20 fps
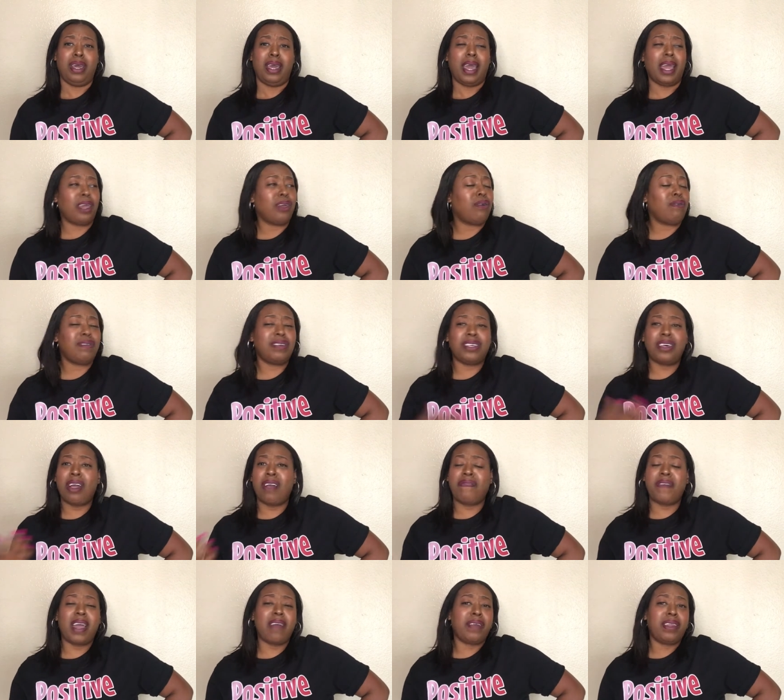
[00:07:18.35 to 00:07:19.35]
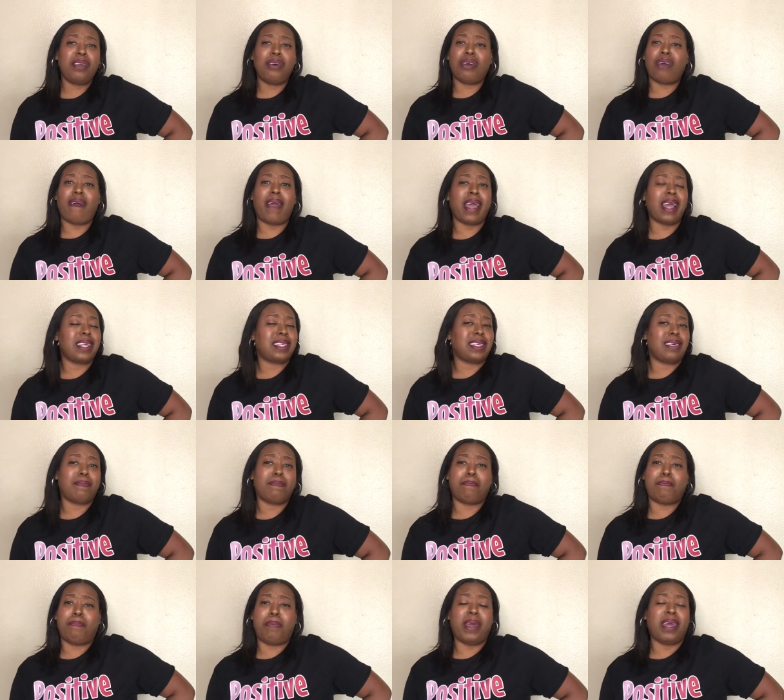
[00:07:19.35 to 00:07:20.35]
And you deserve every little
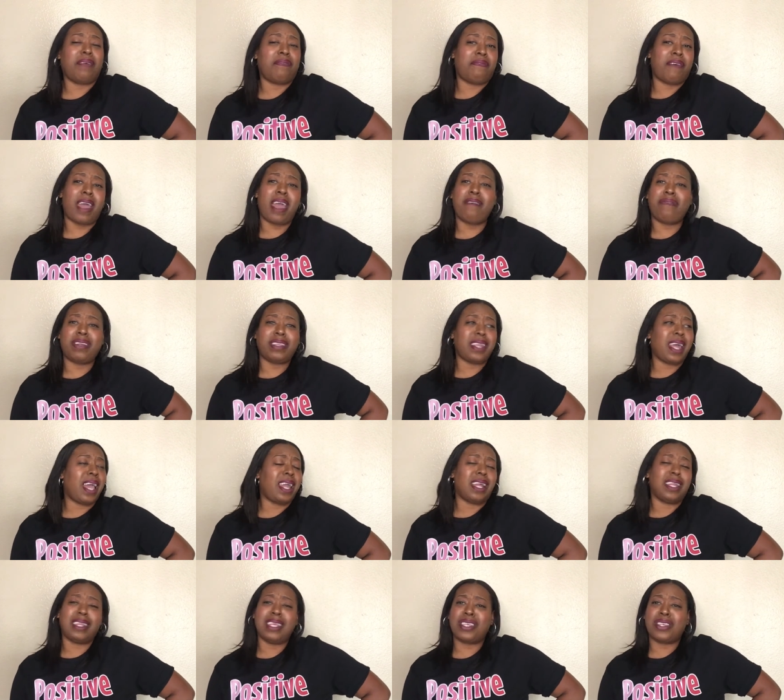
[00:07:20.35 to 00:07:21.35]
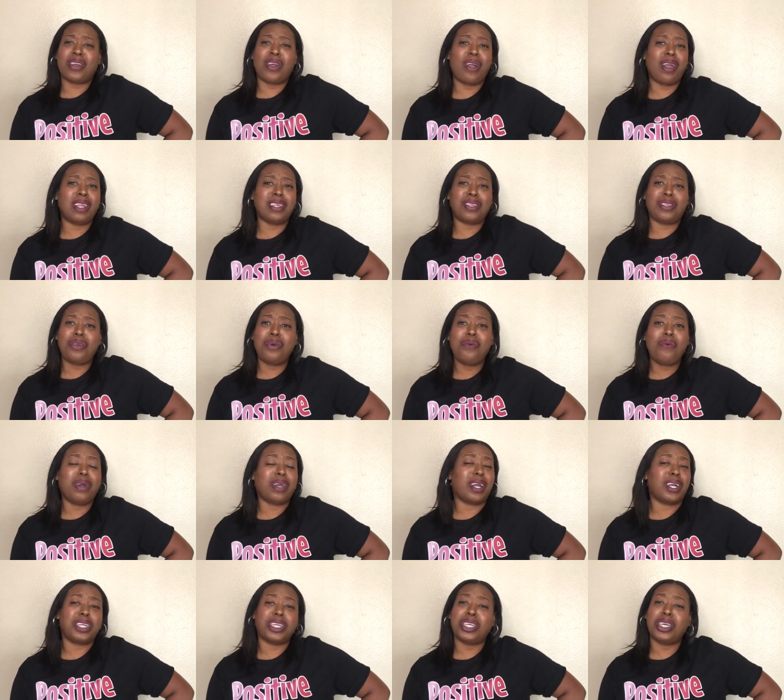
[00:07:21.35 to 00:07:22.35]
crazy bit of everything that this girl is
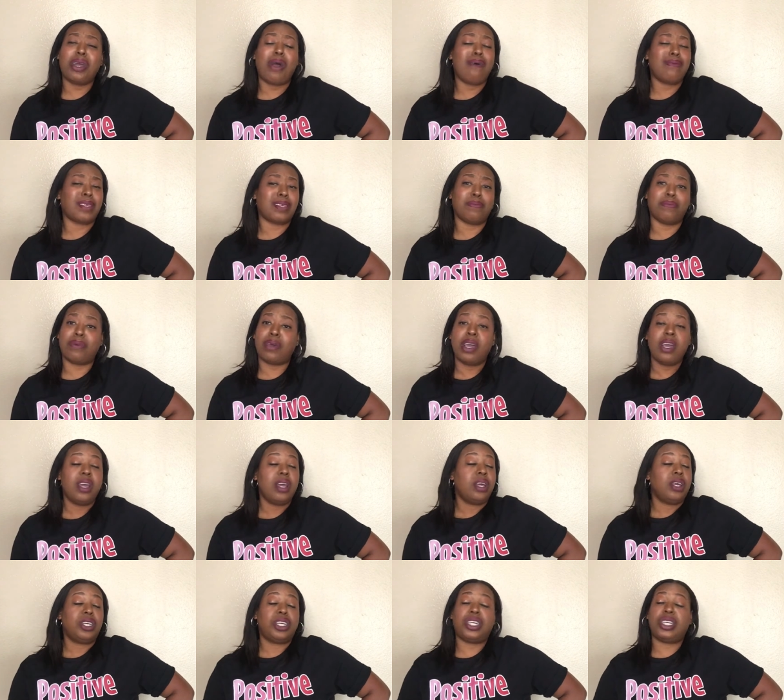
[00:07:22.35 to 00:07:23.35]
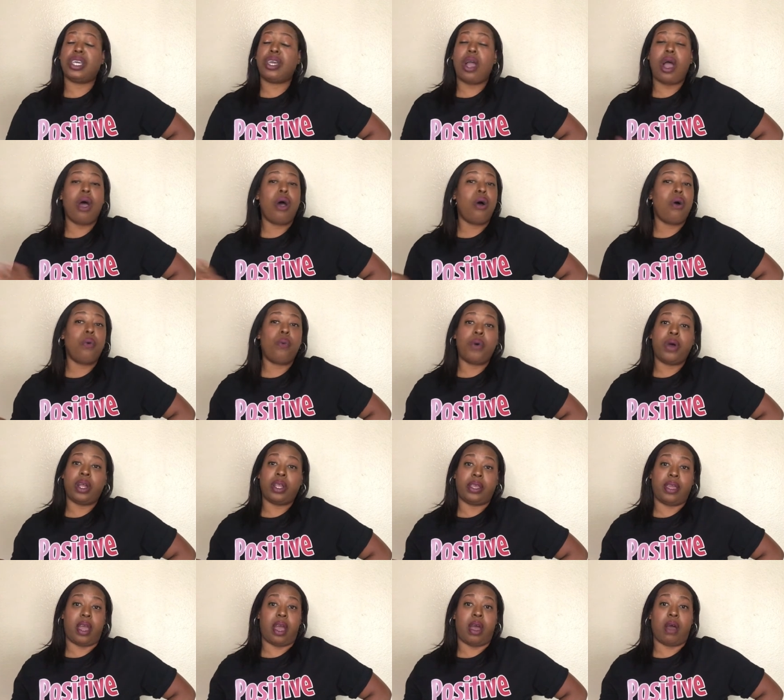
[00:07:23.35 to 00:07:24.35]
doing because she on some, she on
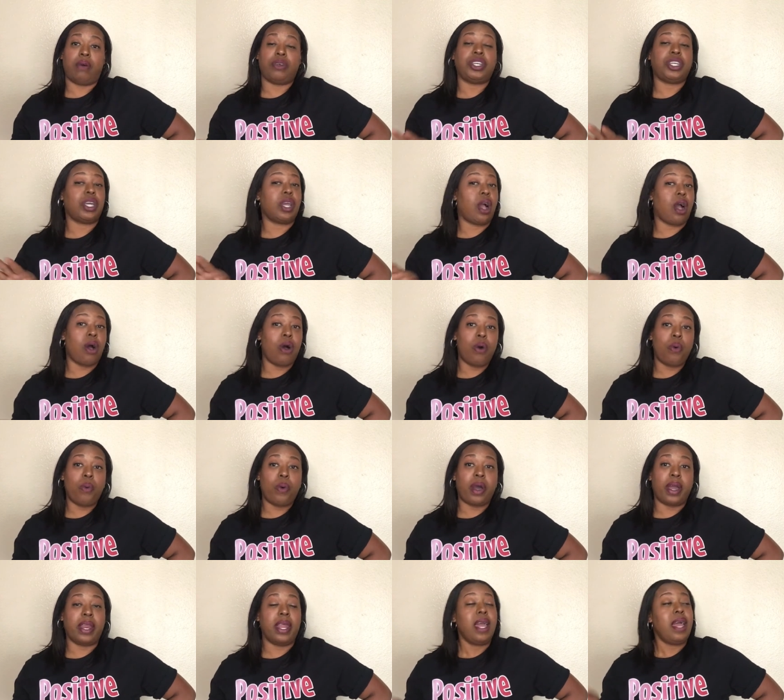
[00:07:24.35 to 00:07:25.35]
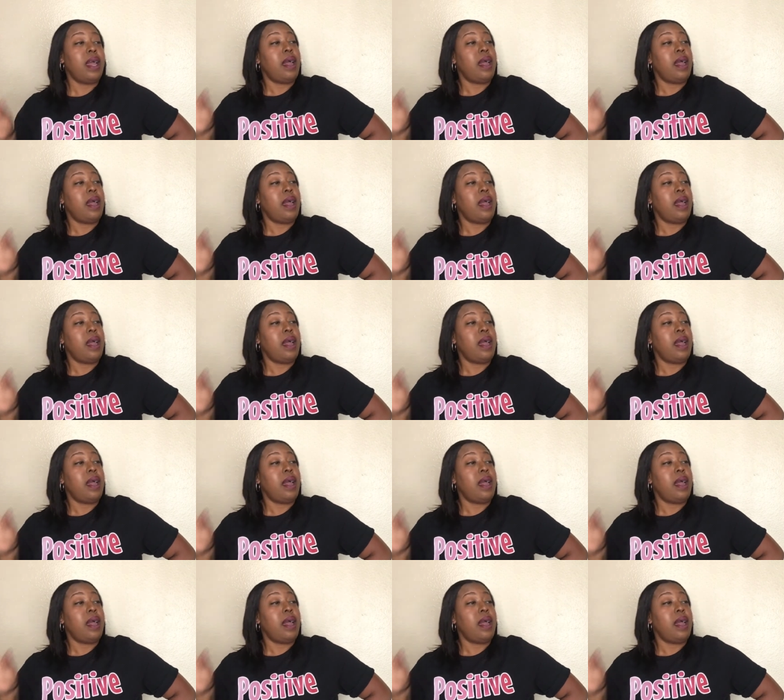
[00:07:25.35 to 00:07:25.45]
one, y'all. She on one.